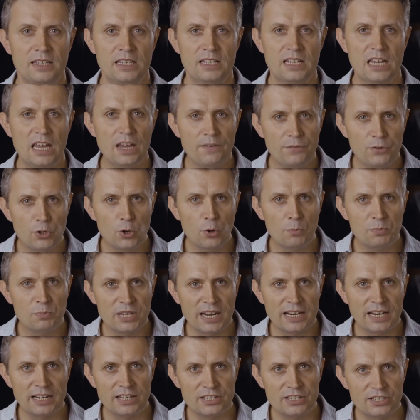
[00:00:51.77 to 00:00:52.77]
If you
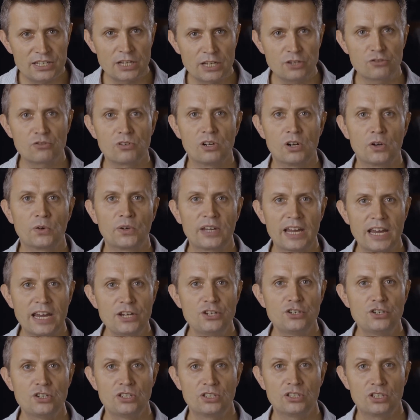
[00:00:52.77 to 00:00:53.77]
obtain a central
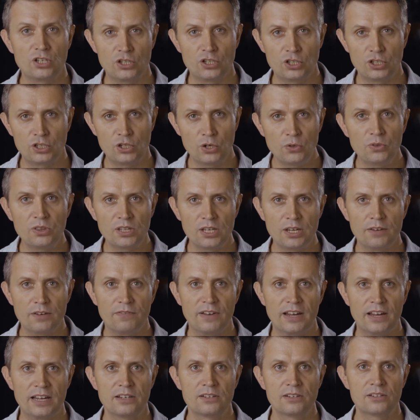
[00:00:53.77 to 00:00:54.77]
location to shoot the
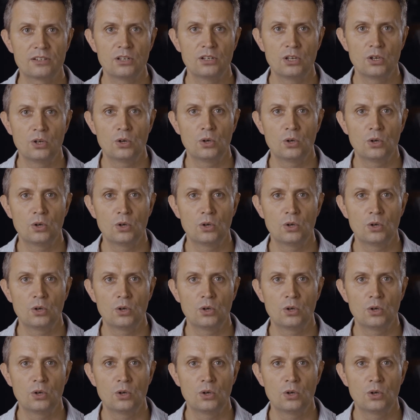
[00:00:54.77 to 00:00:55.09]
event